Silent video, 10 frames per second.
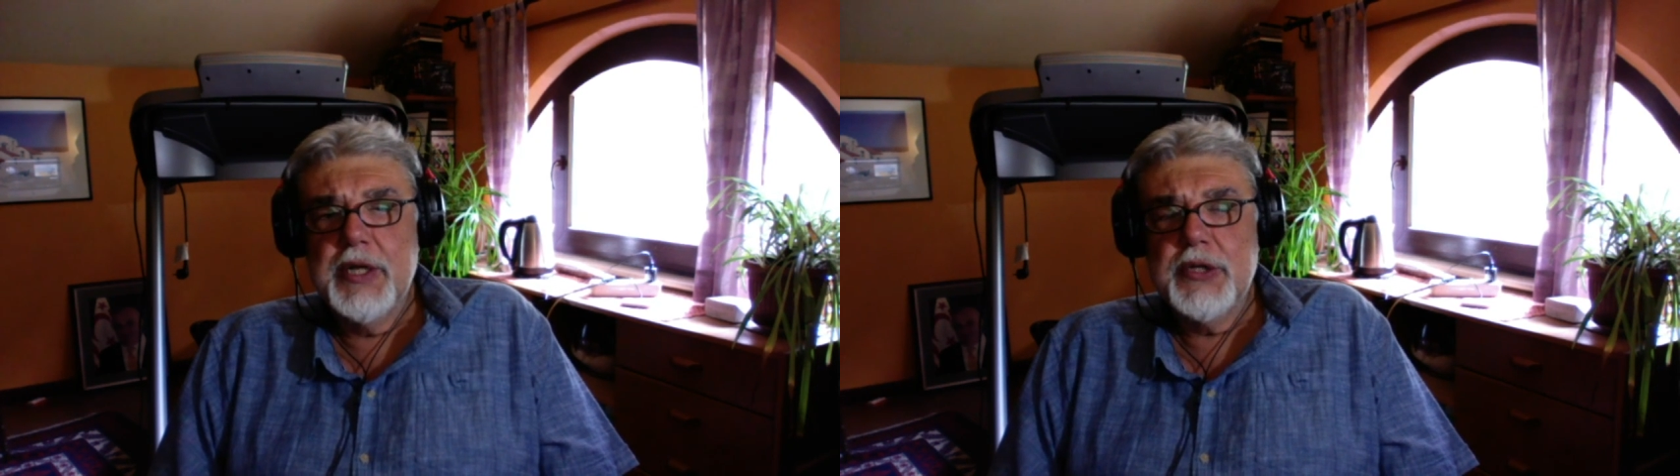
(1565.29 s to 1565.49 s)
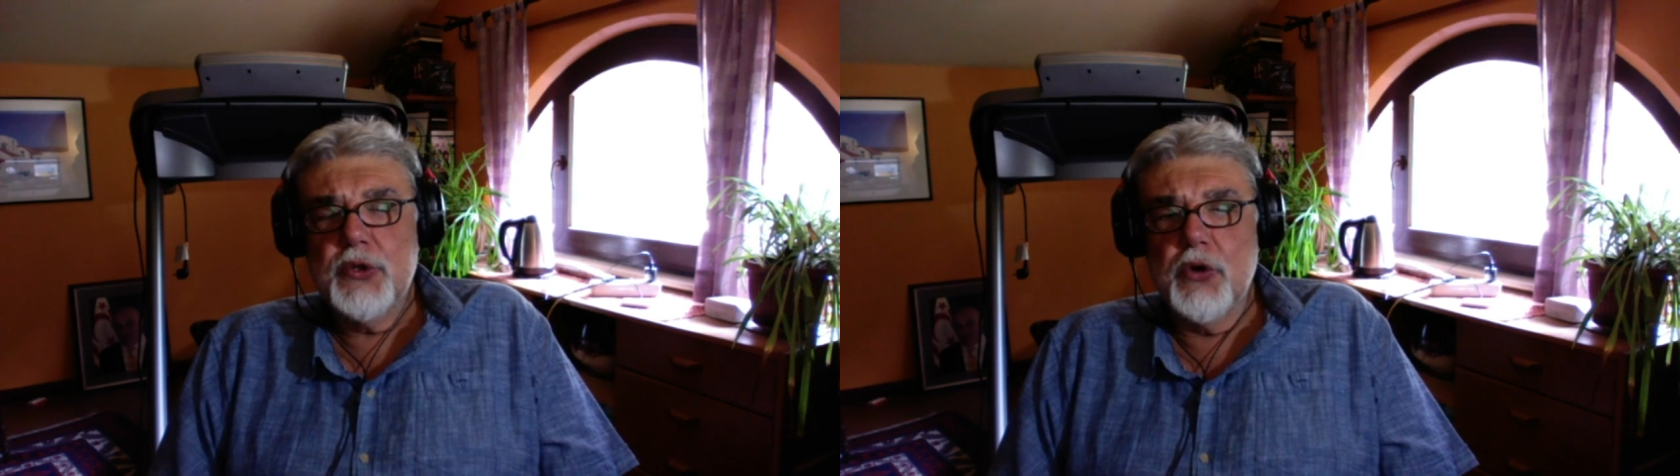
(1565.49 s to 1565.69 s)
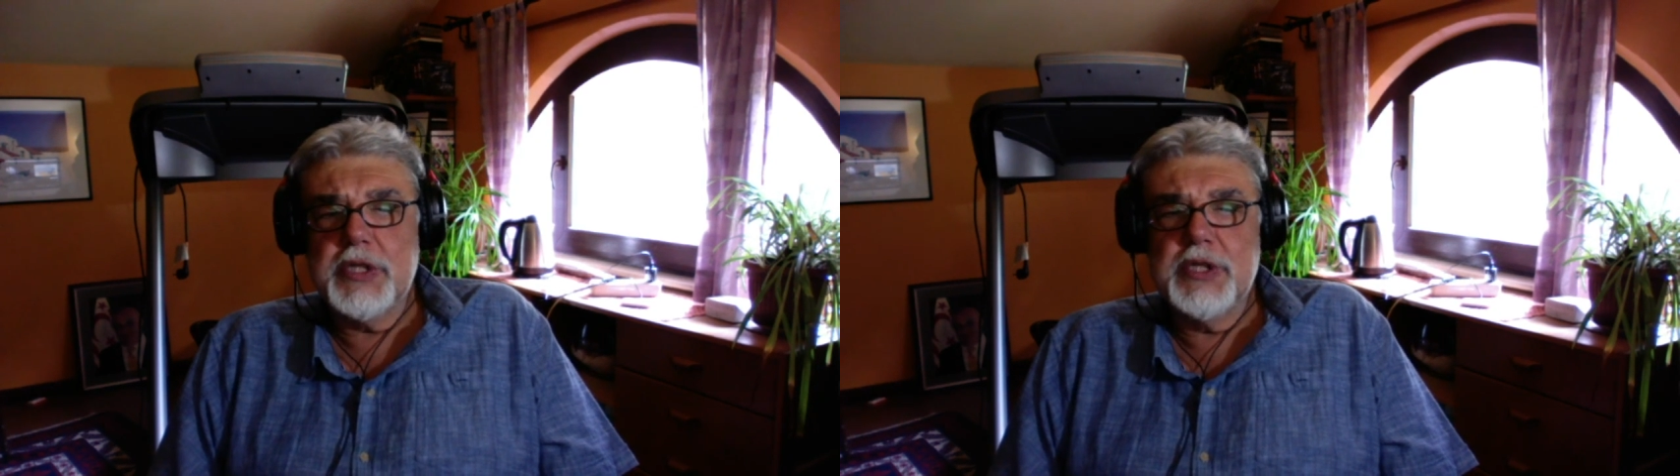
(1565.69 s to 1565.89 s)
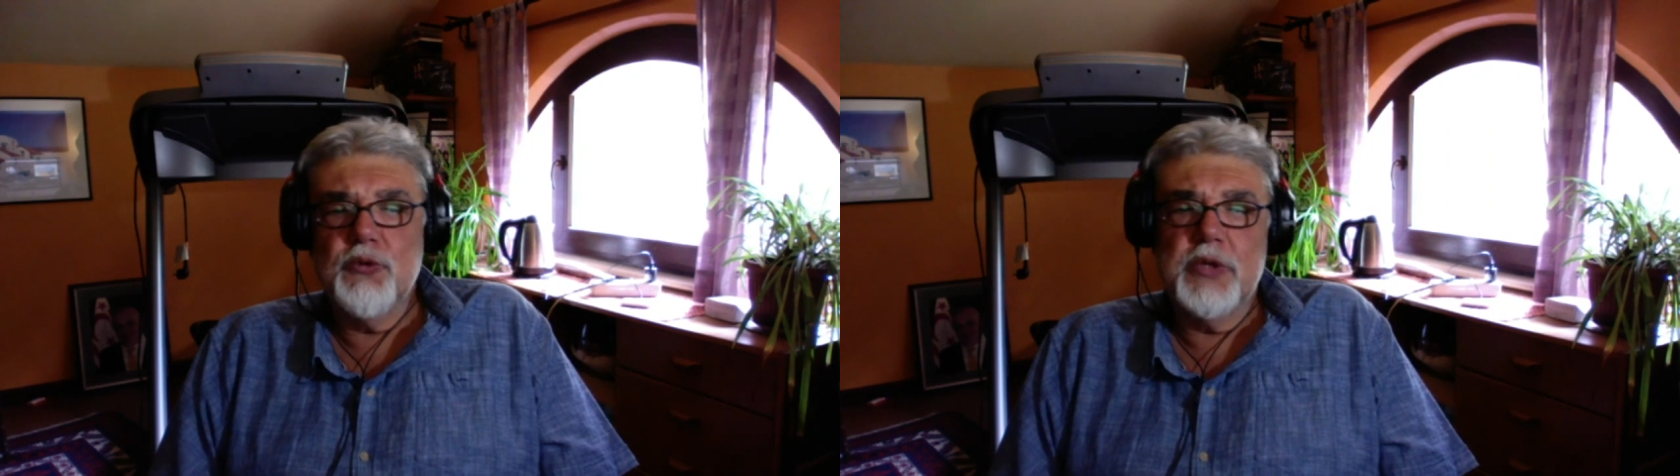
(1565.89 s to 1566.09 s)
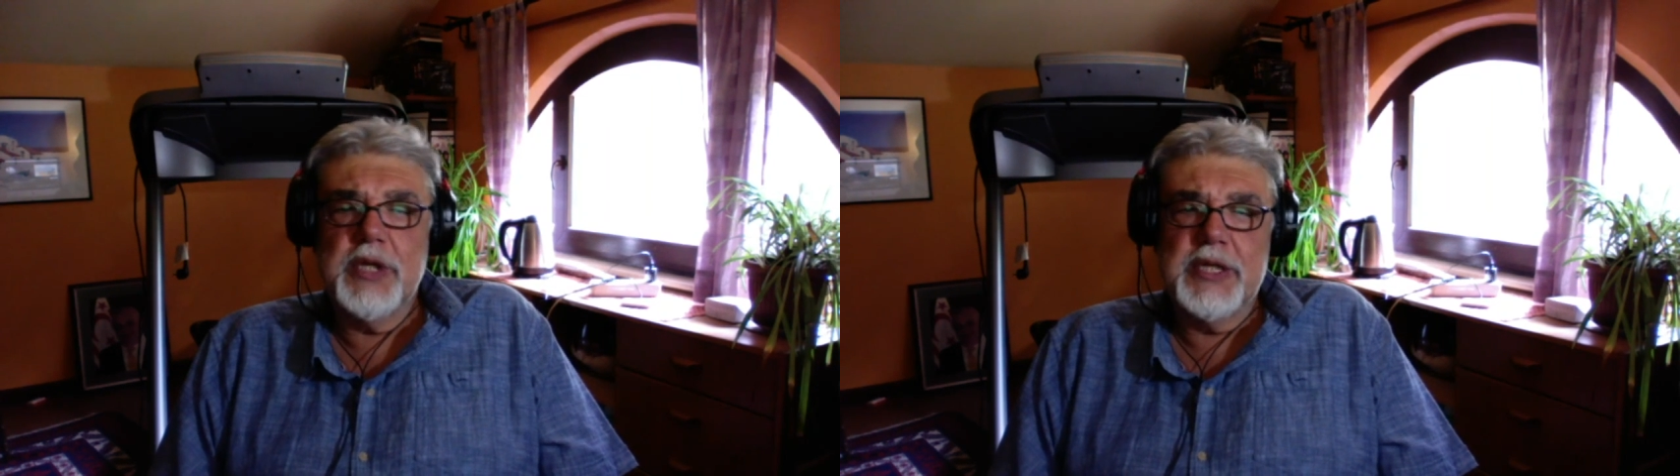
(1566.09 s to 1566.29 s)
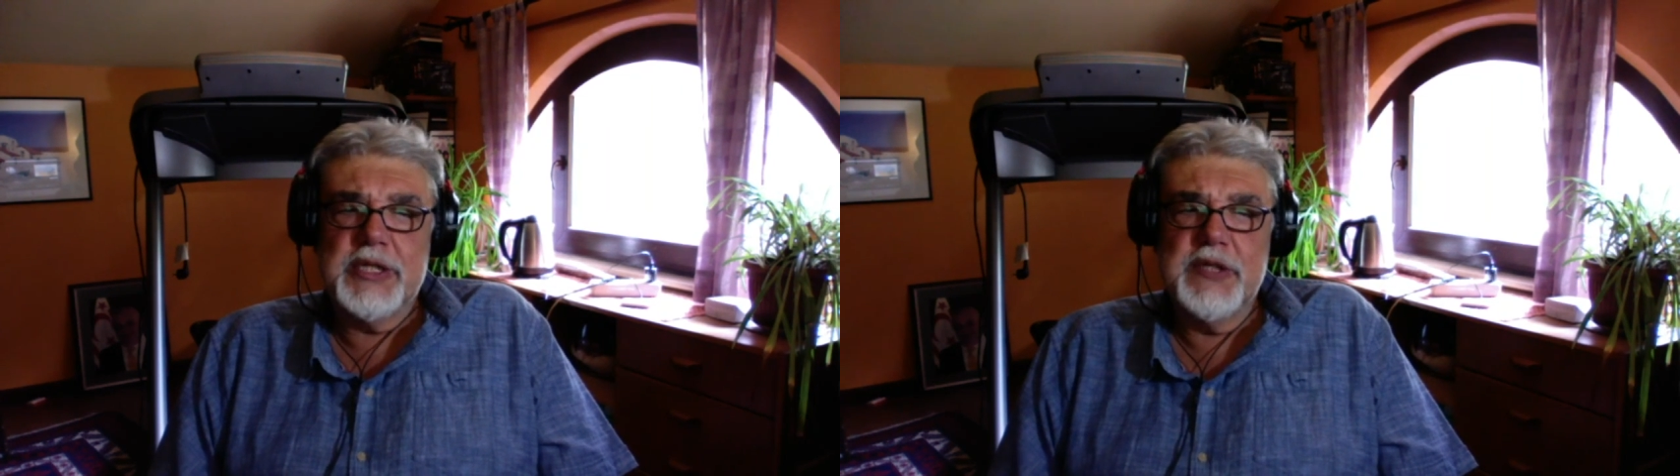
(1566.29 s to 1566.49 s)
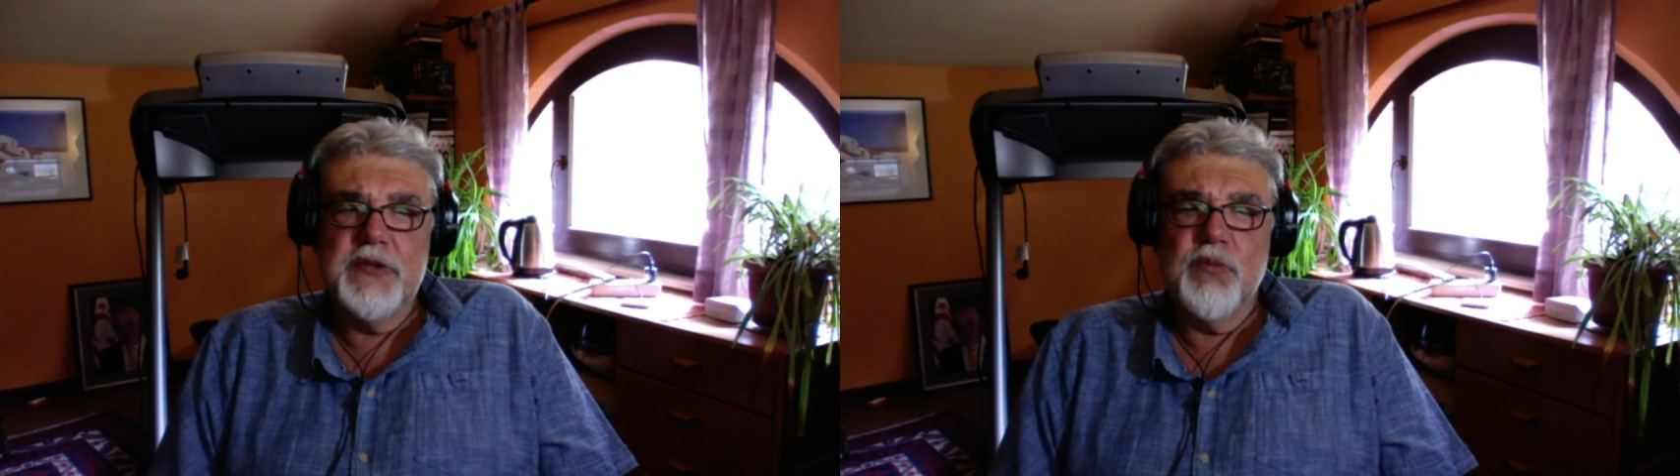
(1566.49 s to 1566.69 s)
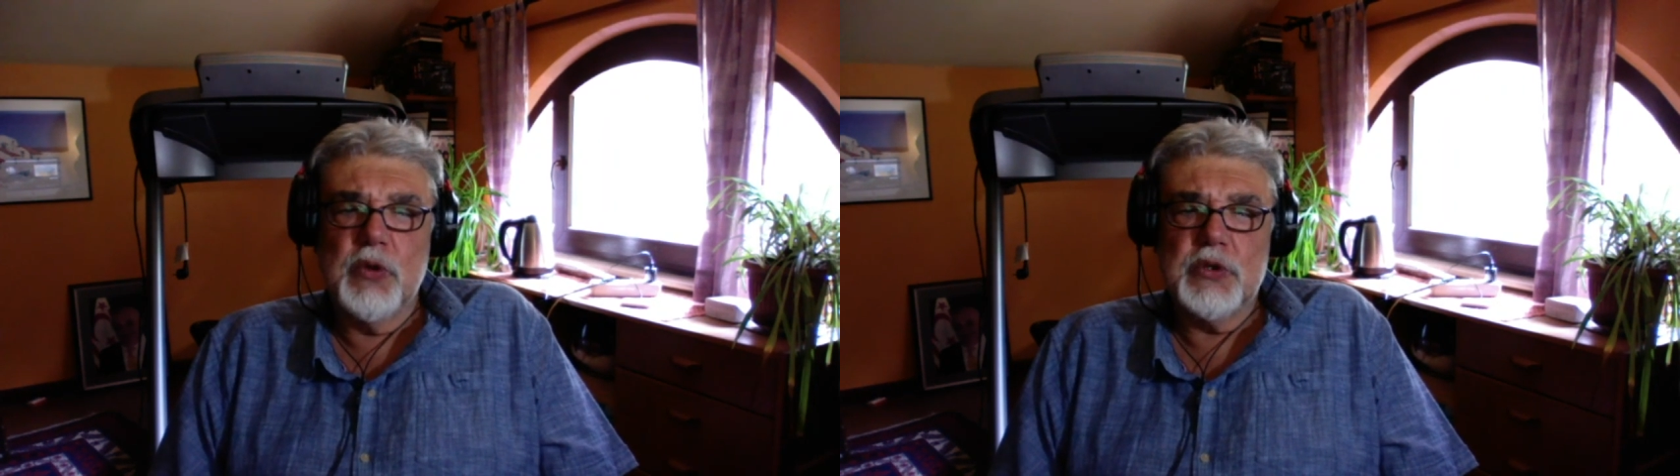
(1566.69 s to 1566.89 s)
Turkey would achieve
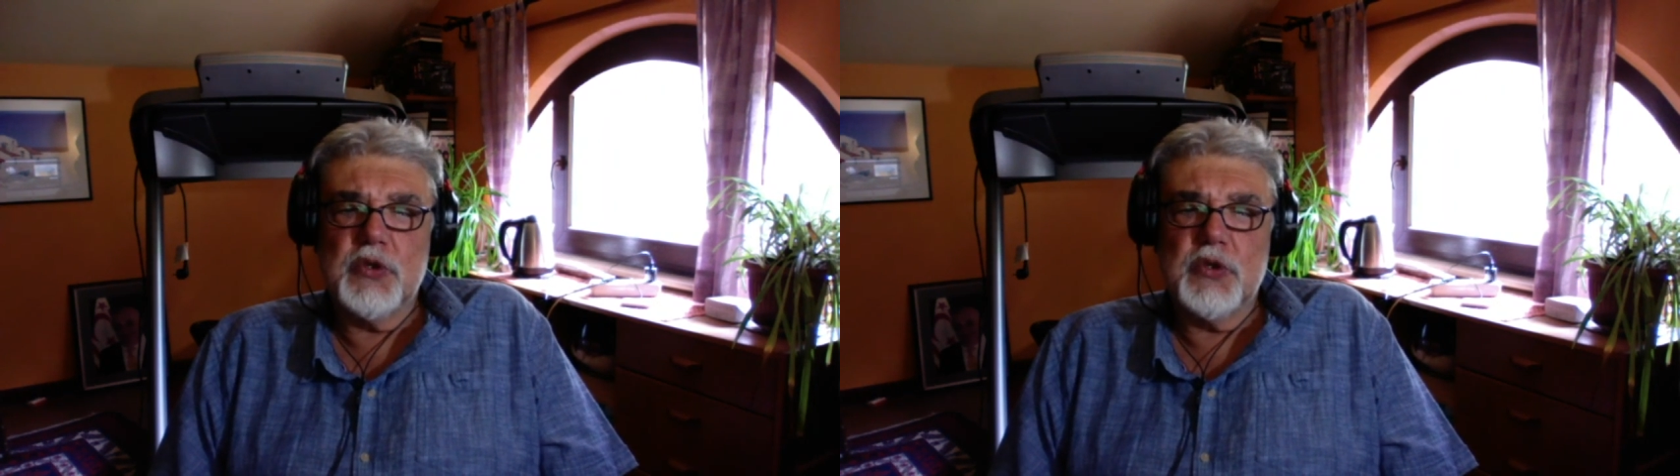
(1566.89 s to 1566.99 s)
most